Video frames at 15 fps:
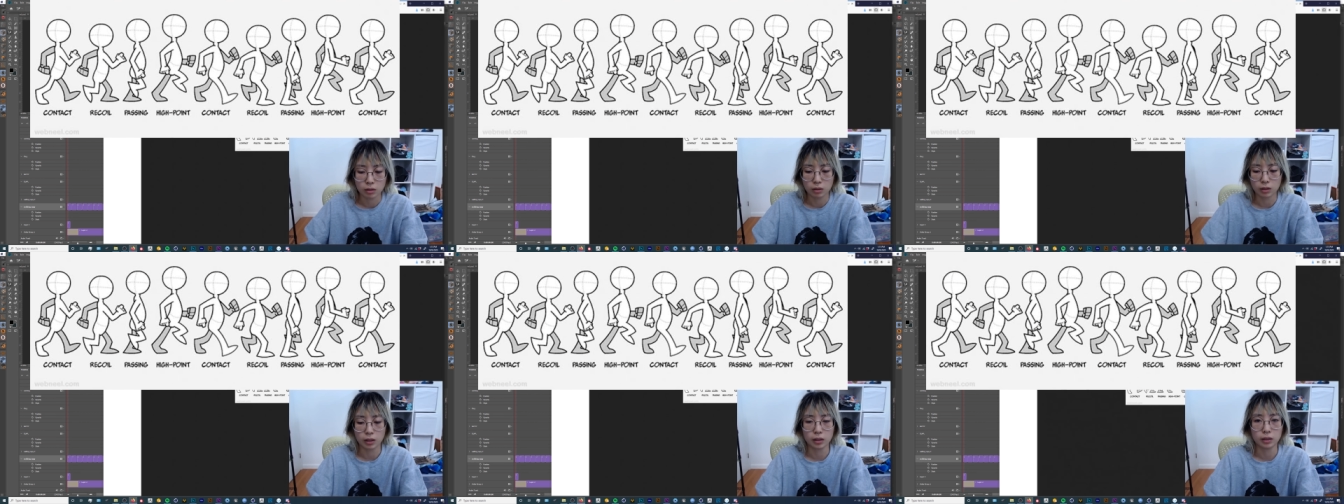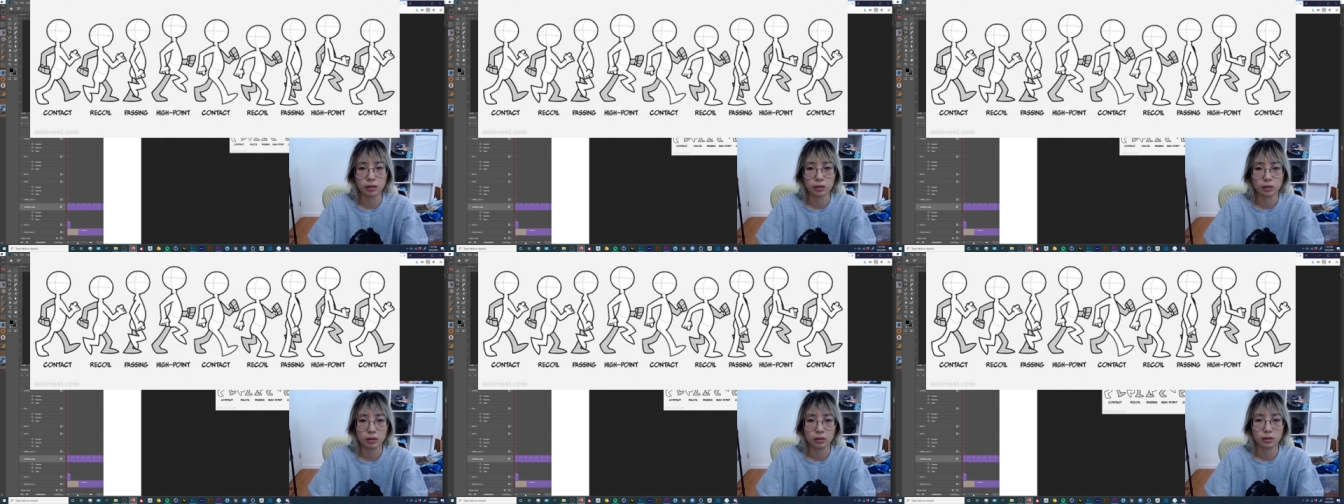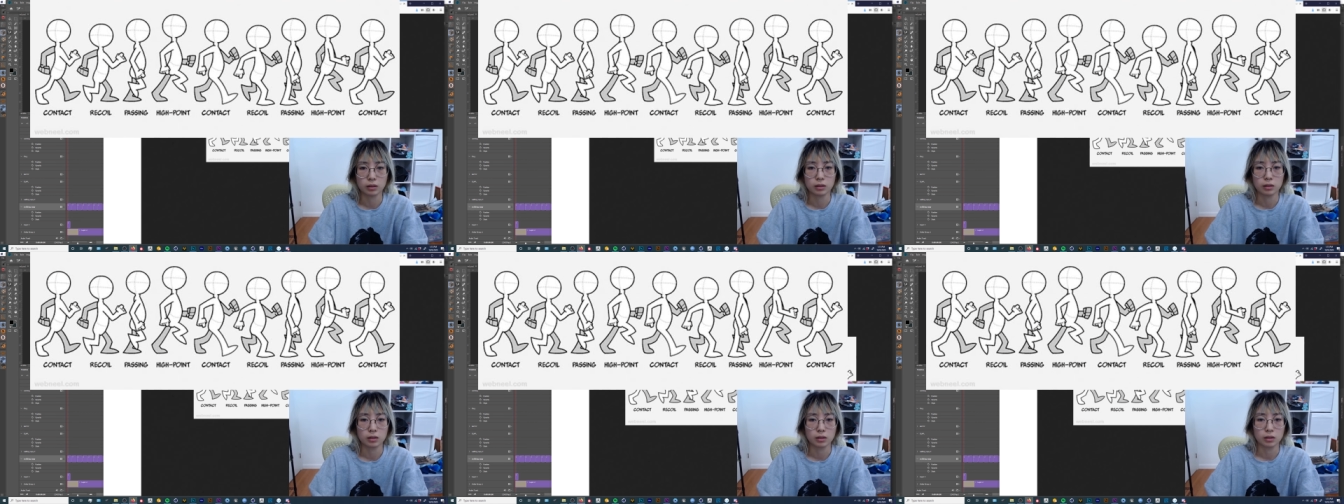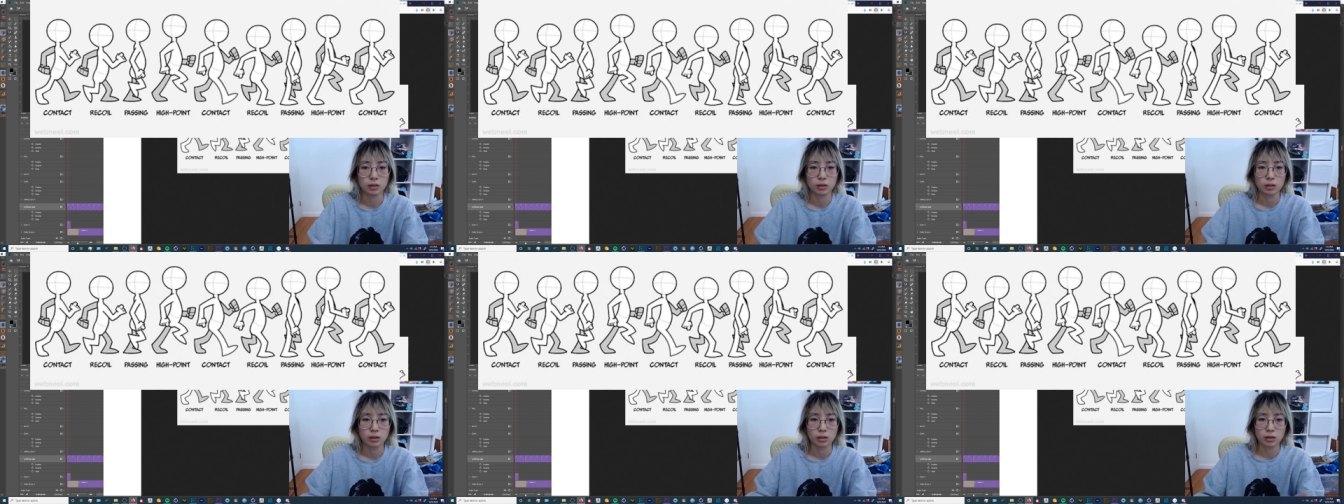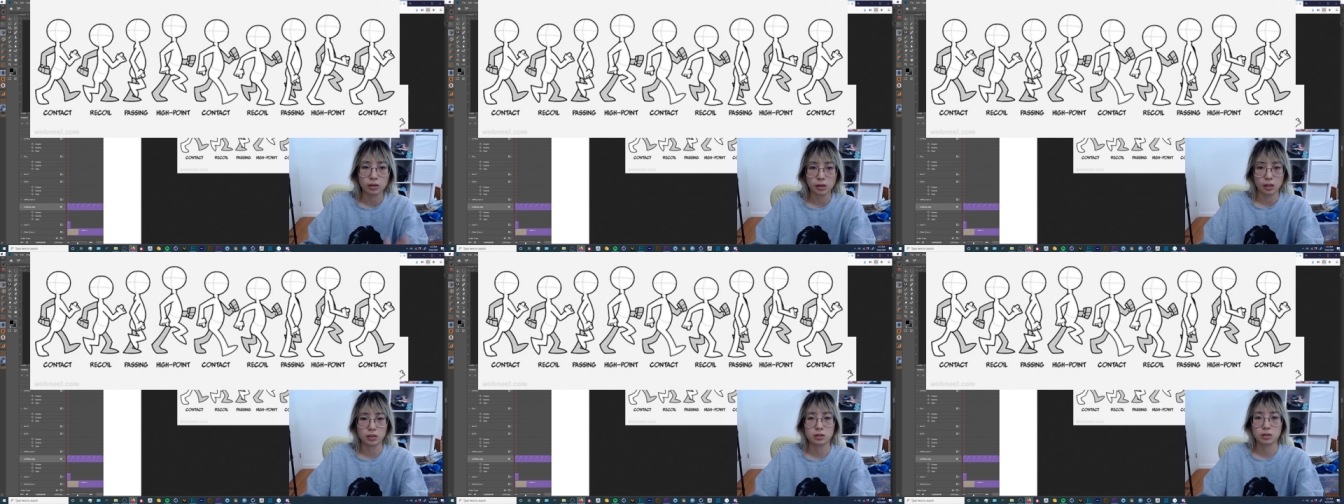Like
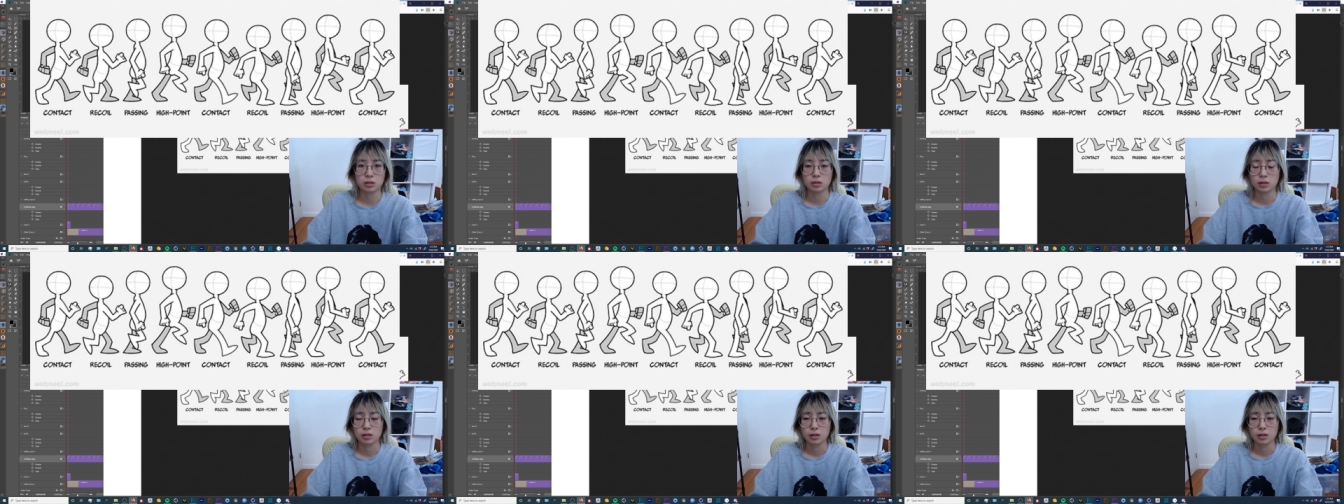this.